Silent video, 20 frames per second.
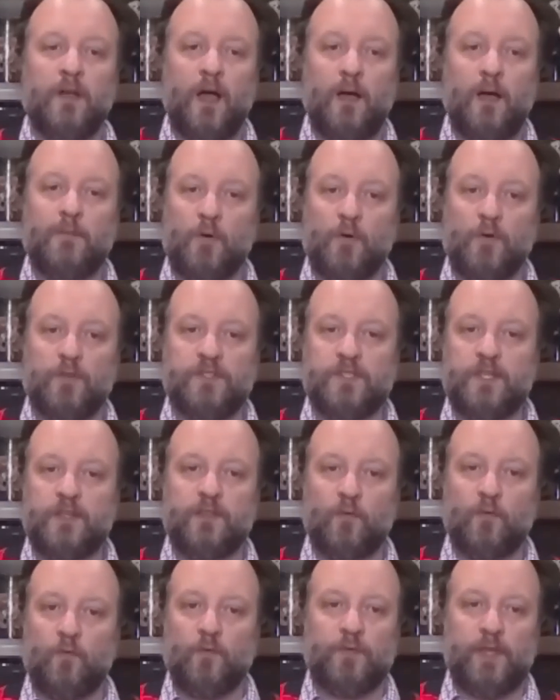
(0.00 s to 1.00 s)
I'm
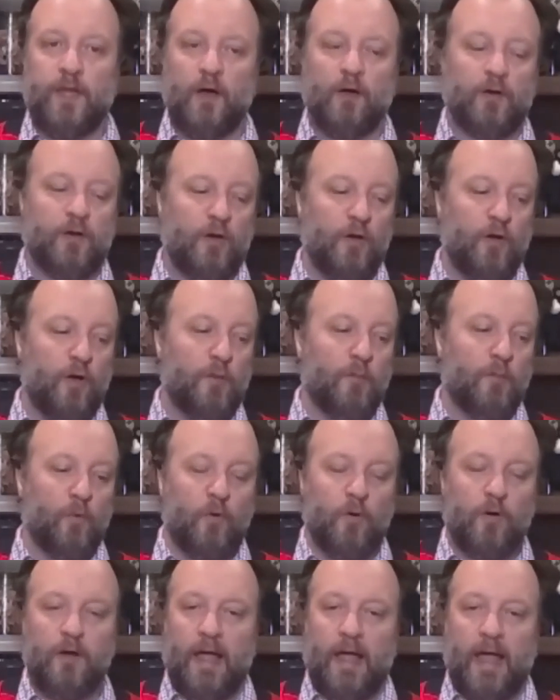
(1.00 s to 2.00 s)
noticing the alcohol
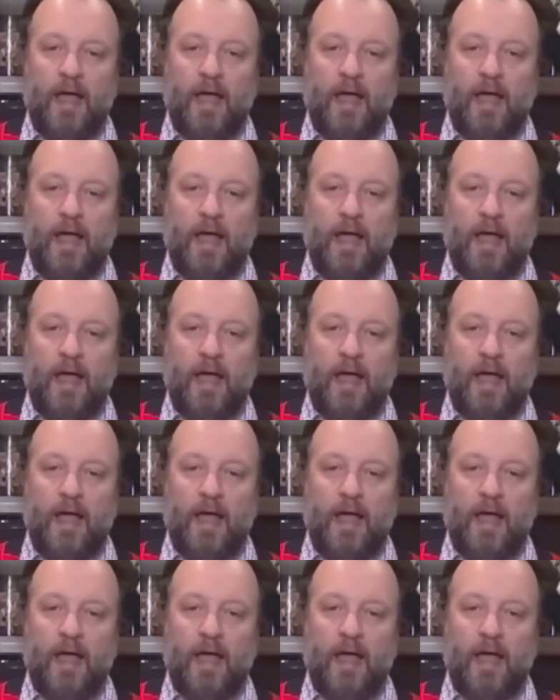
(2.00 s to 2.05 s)
more